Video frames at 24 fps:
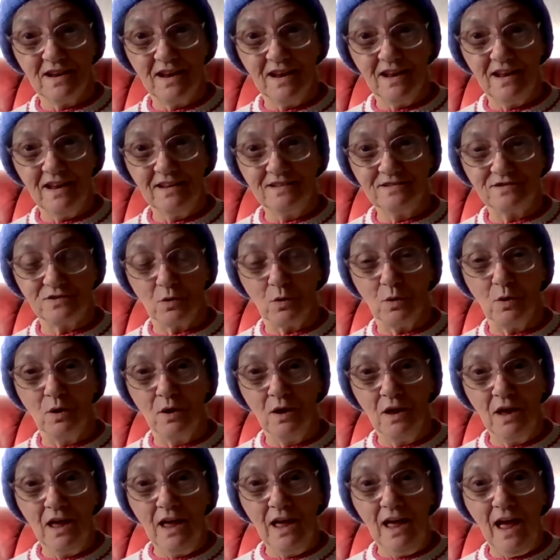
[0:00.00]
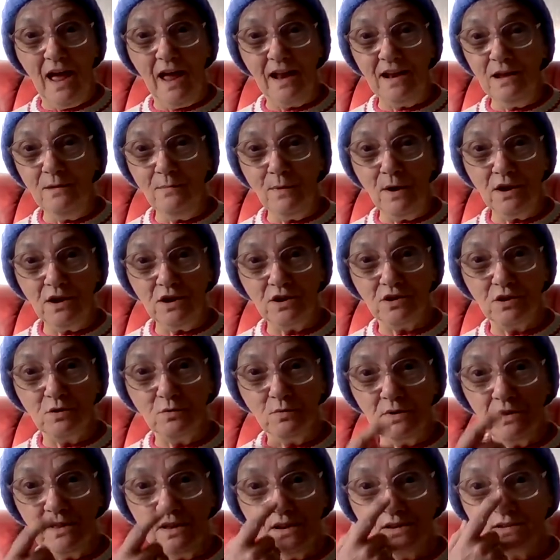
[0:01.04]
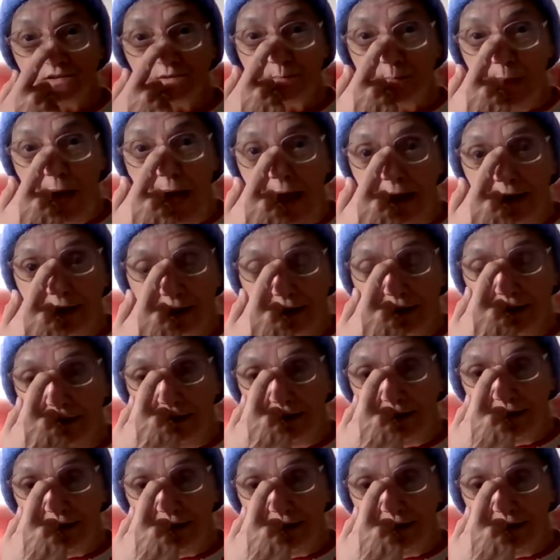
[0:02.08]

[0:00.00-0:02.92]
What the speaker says: So anybody doing this pattern,